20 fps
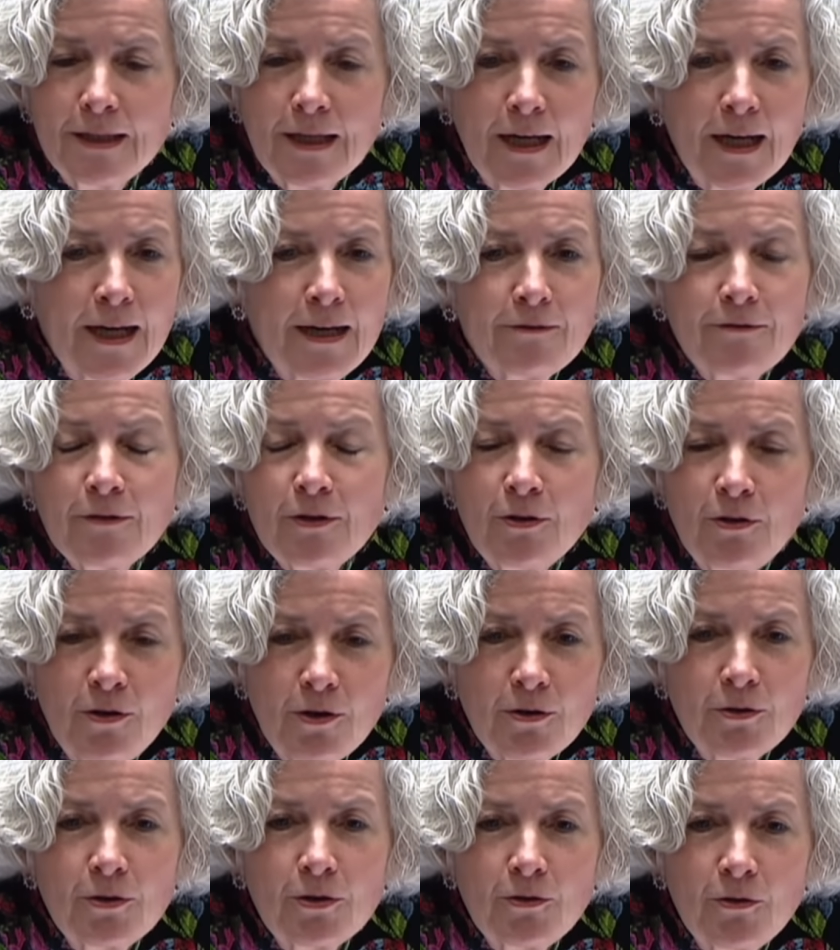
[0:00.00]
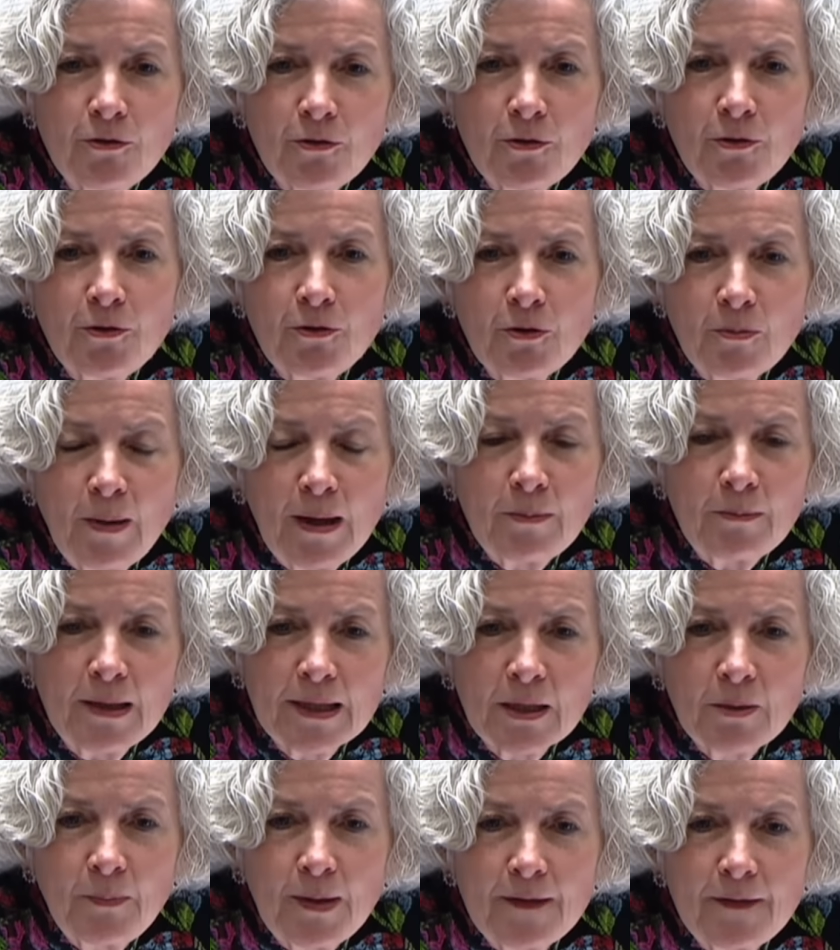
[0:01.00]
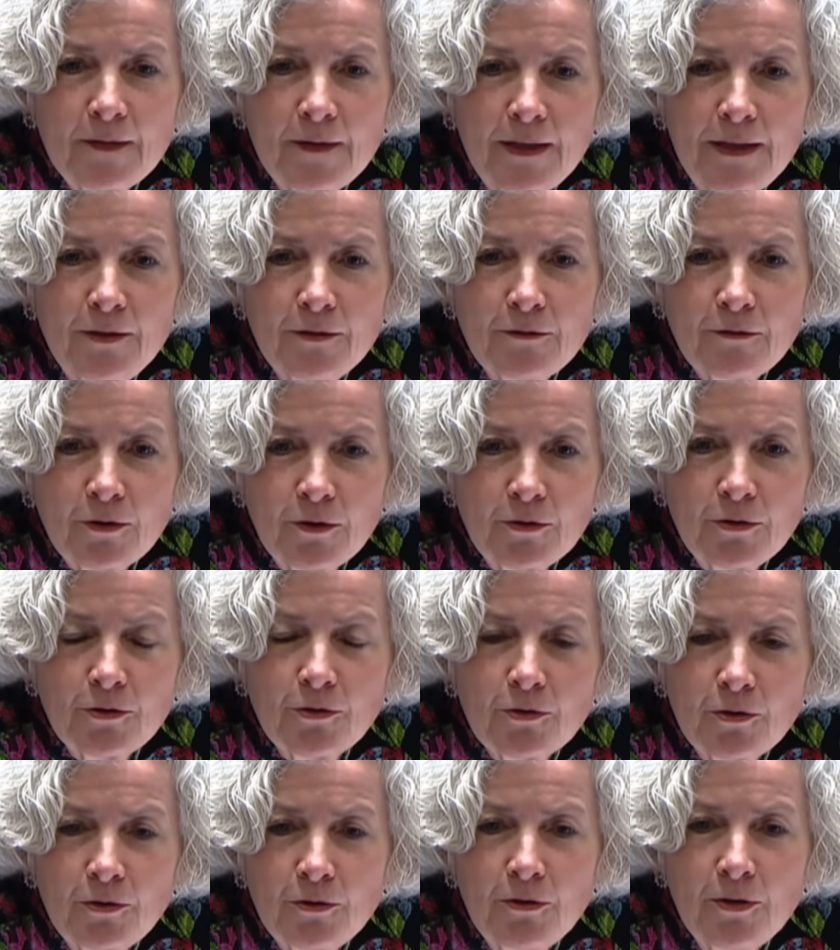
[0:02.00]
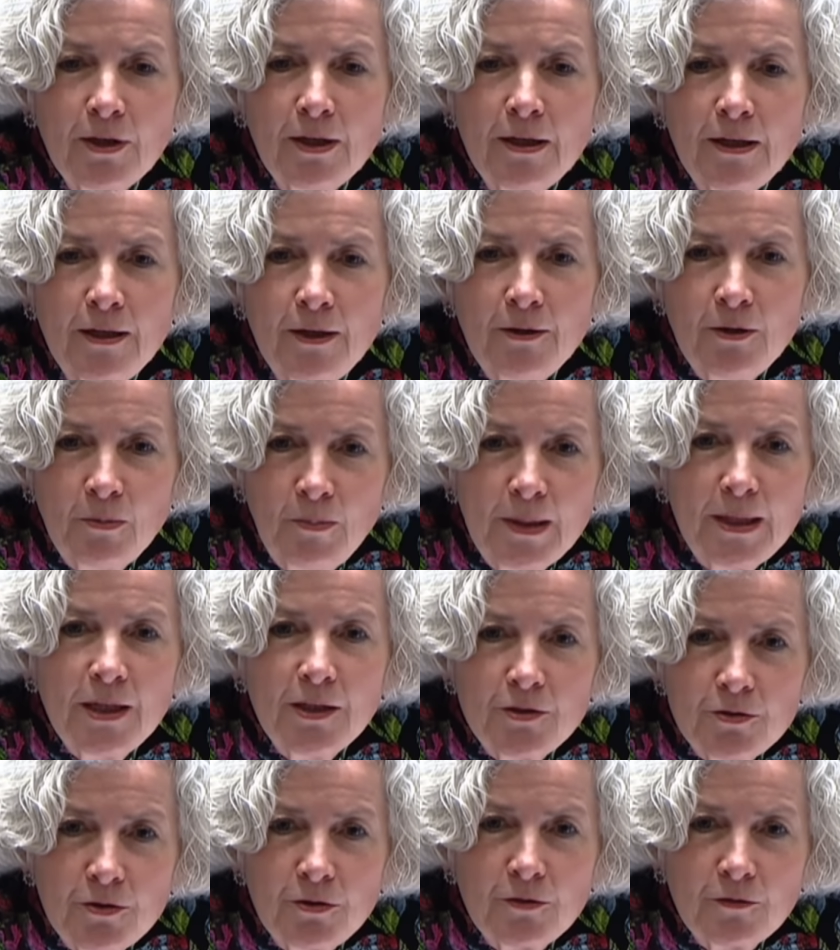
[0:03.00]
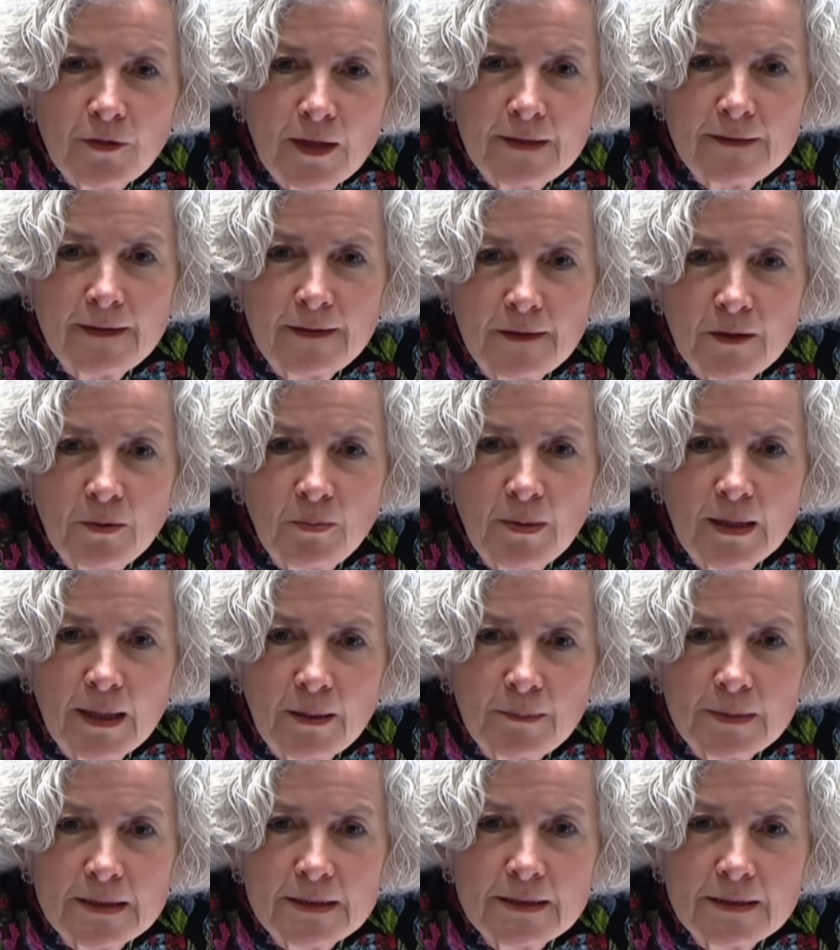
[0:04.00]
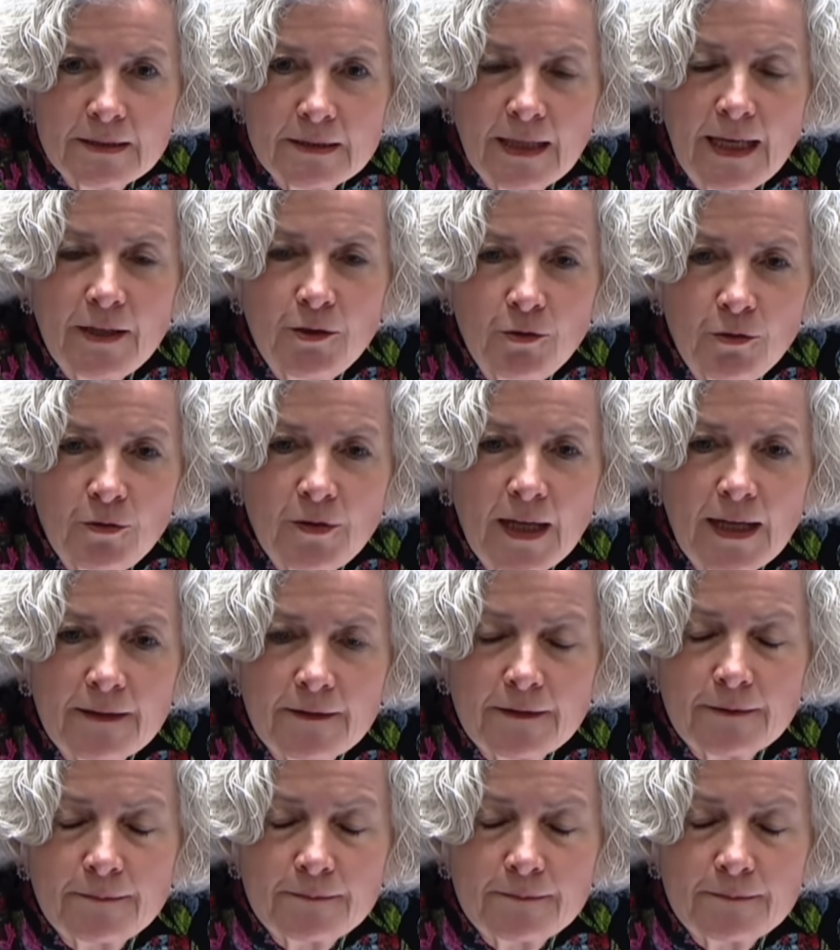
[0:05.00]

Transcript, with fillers: I have no concerns about my capacity to focus on the big issues facing the department and do that.